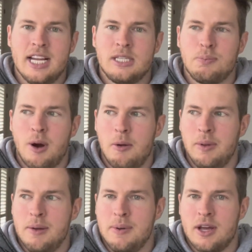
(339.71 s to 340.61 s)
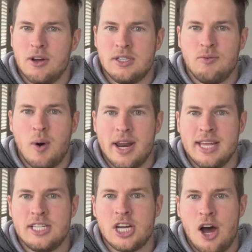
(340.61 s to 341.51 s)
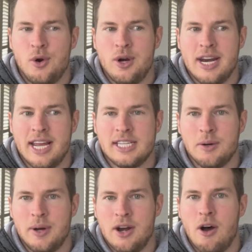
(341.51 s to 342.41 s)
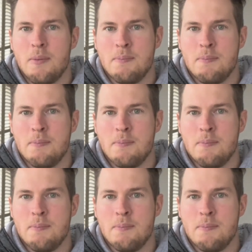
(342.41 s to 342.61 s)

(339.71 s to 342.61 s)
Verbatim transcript: it's probably because of one of these childhood needs that were not